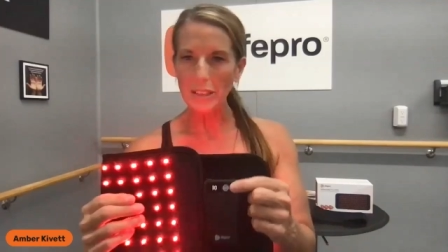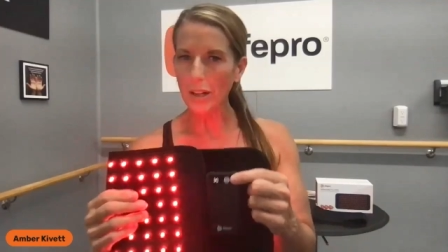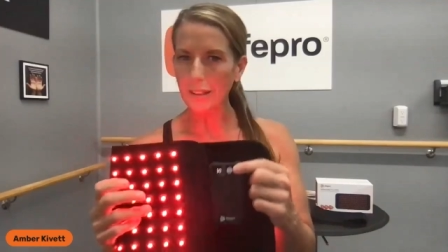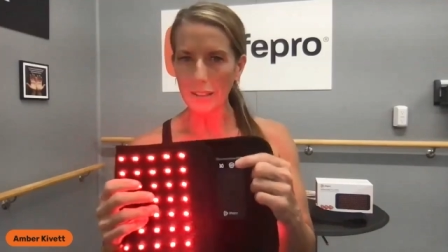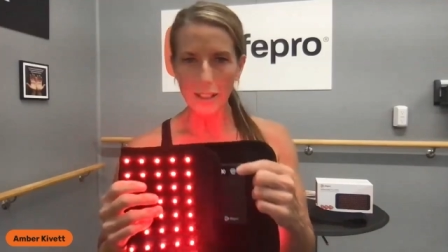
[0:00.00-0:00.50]

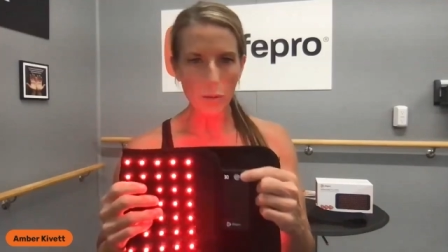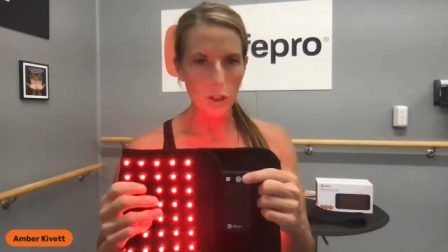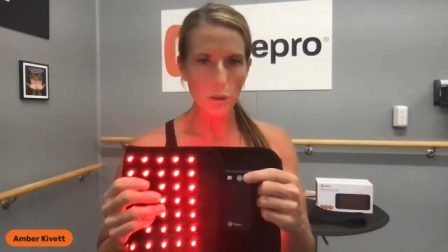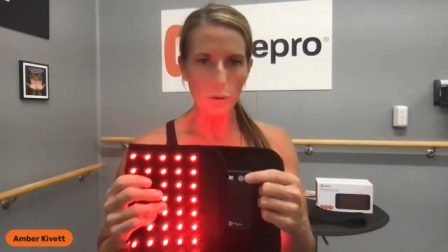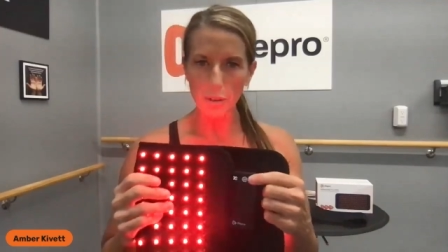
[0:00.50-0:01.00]
talking a language
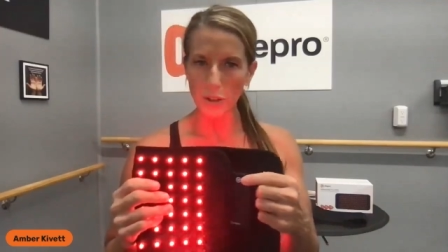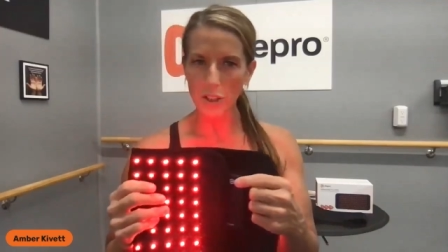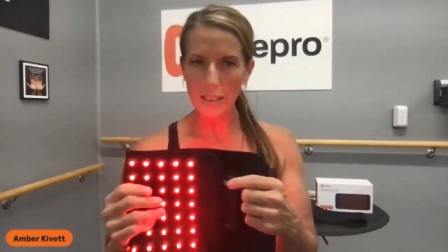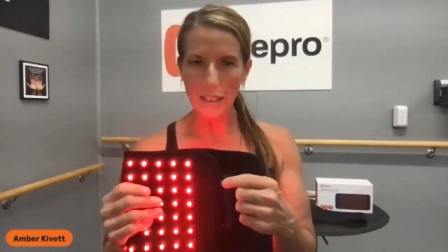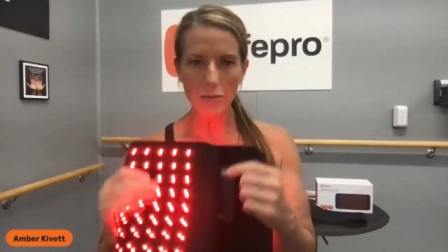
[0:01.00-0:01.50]
you don't
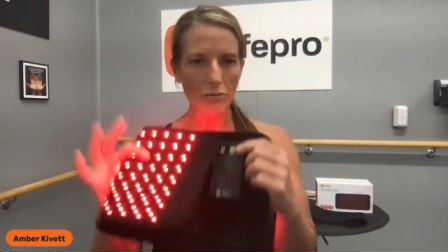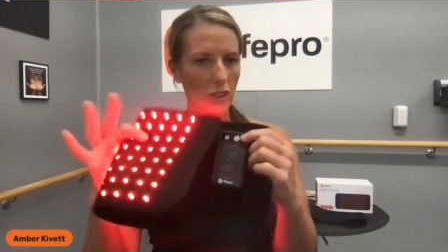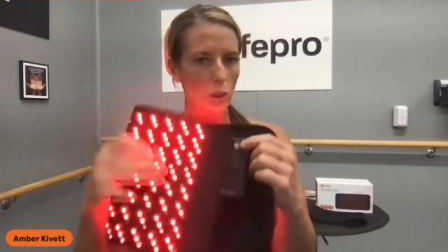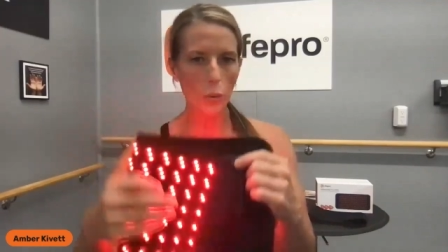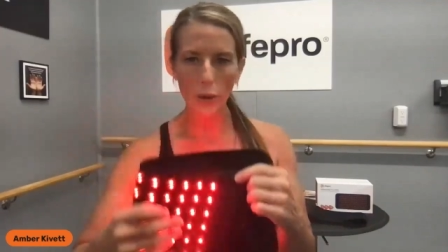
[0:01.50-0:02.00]
understand.
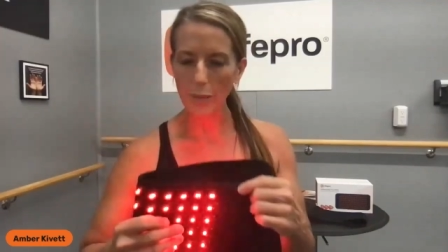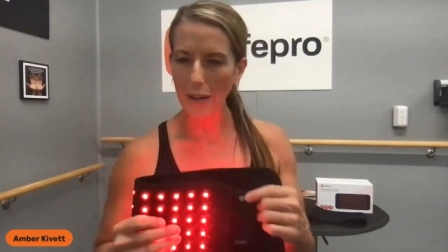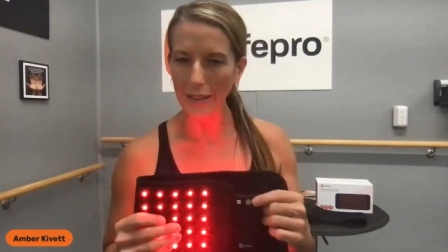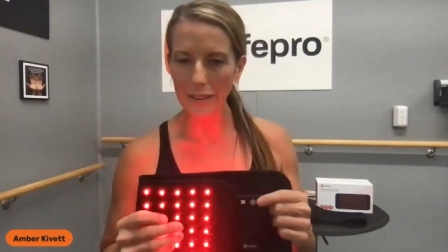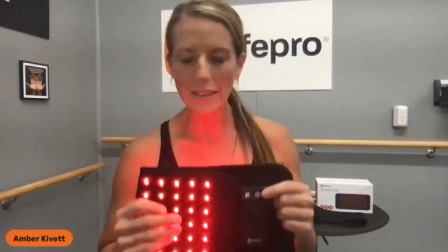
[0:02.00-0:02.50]
Don't worry
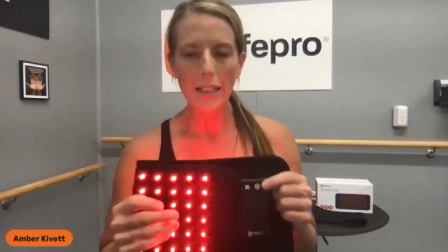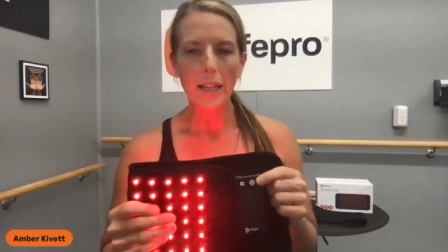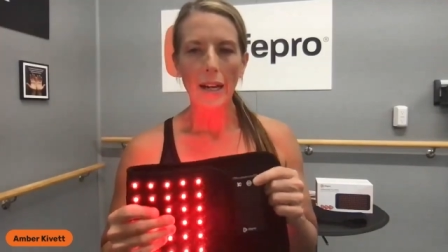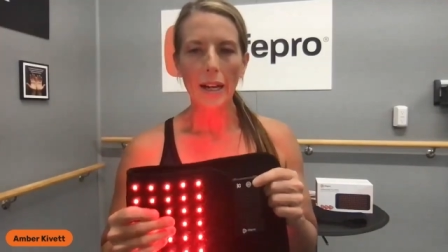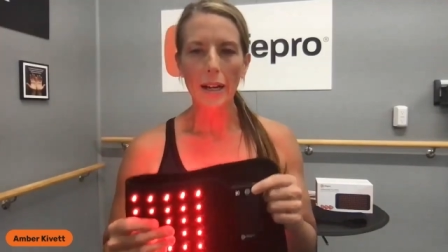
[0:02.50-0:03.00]
about it.
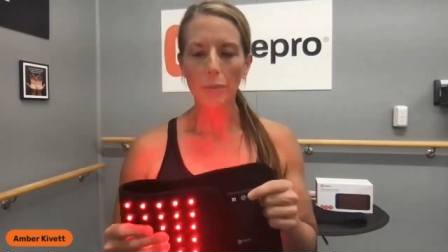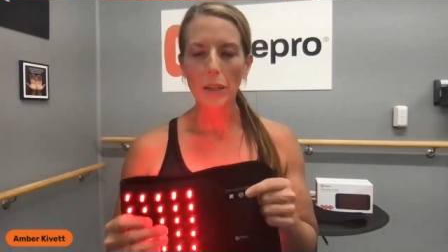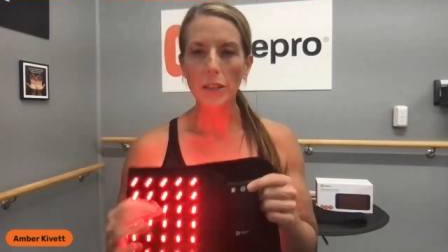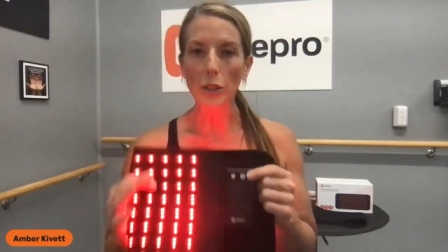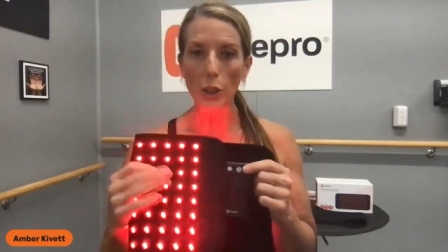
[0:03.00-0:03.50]

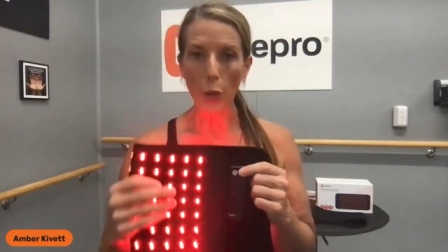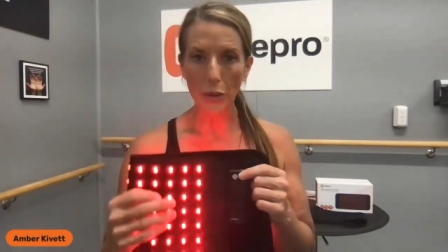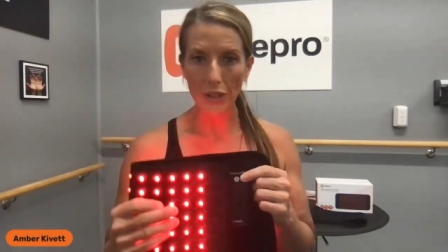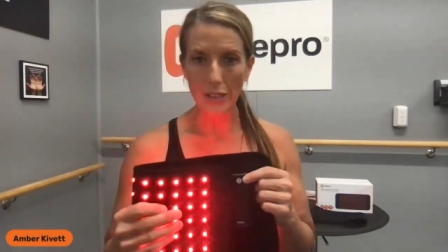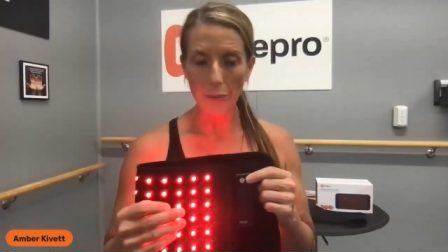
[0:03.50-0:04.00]
The lower
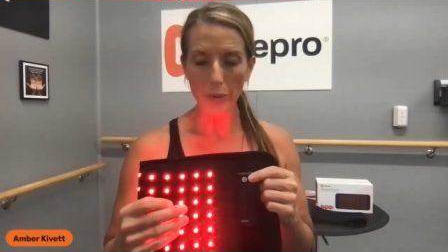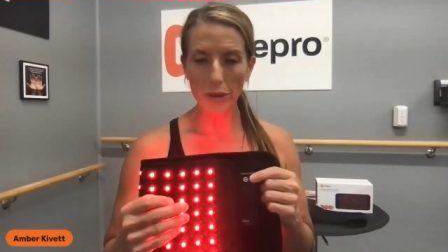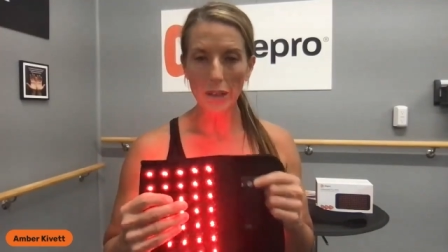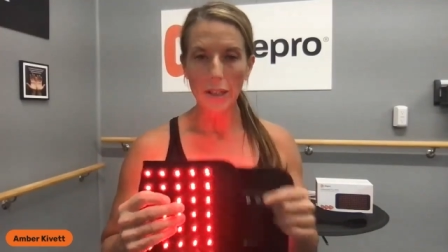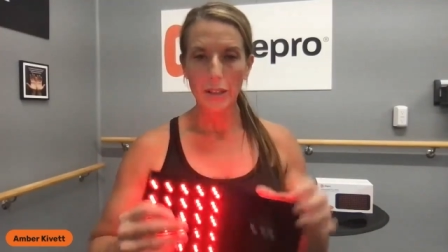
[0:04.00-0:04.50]
the
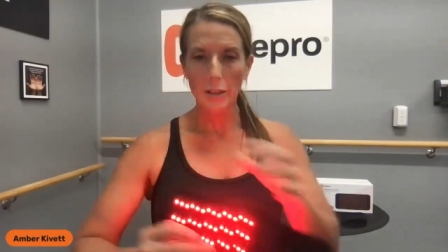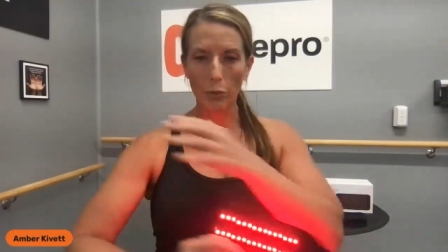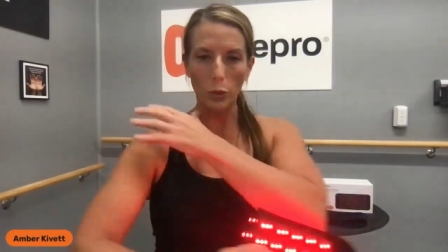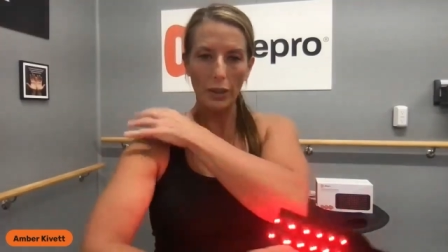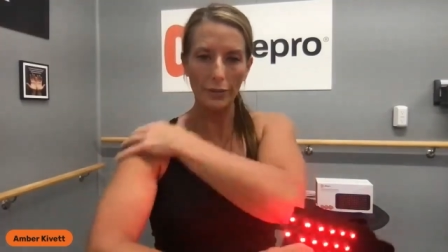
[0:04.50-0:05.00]
number, the
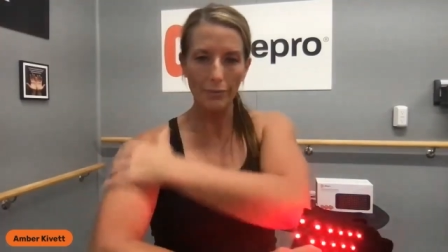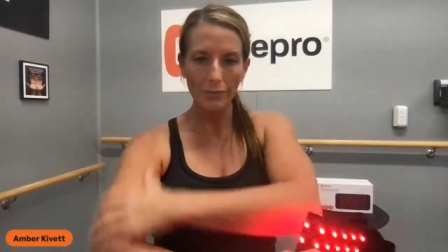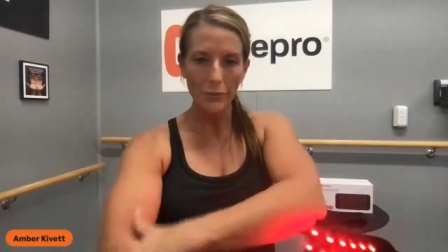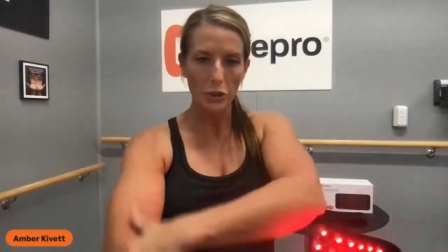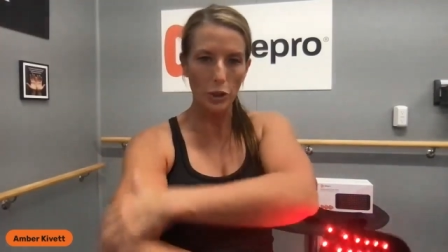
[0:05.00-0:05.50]
more
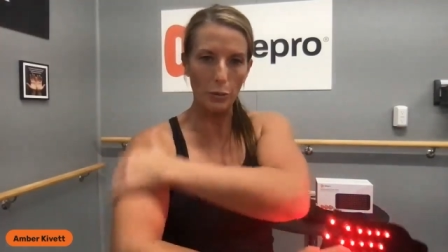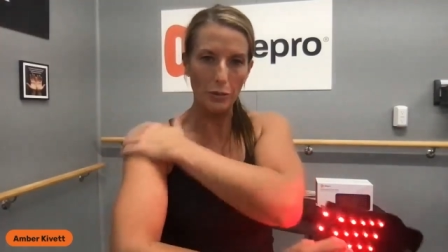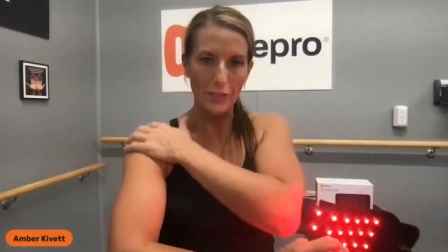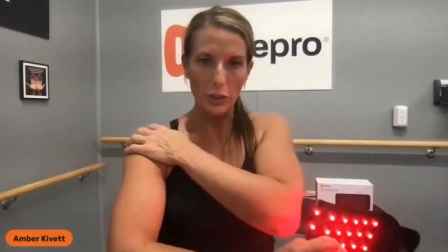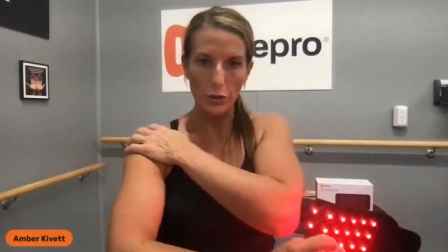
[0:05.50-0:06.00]

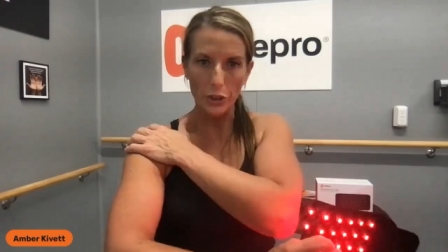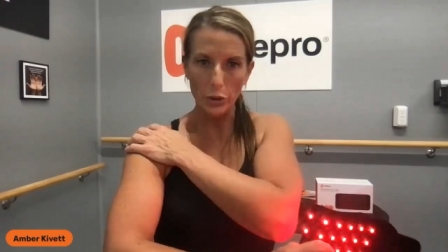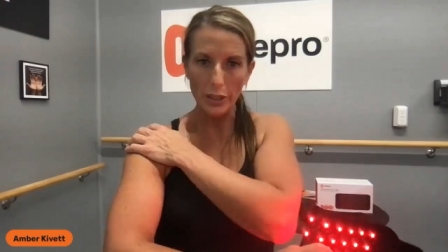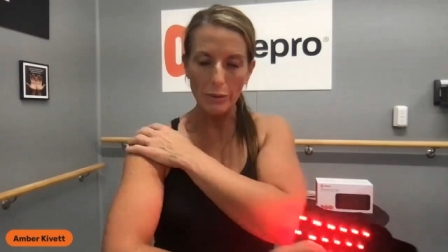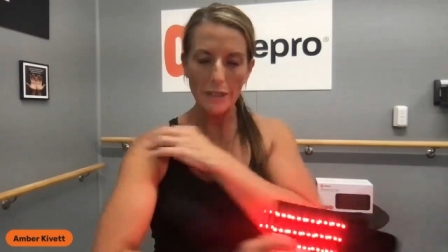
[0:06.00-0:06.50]
superficial the
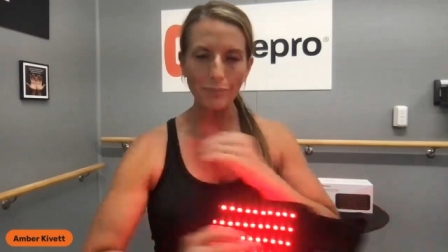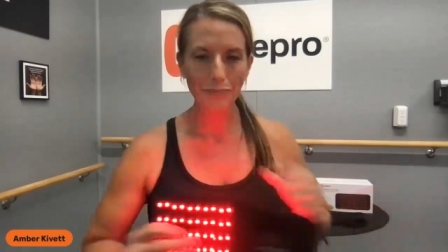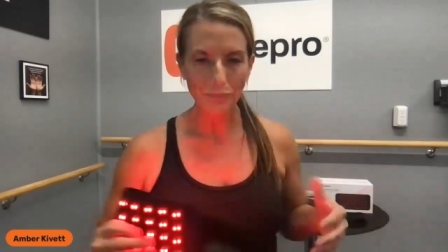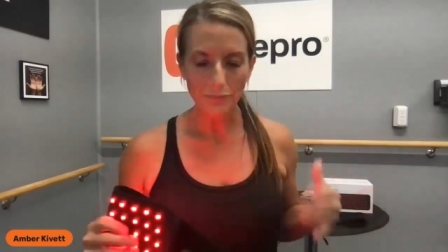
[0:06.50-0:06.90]
treatment.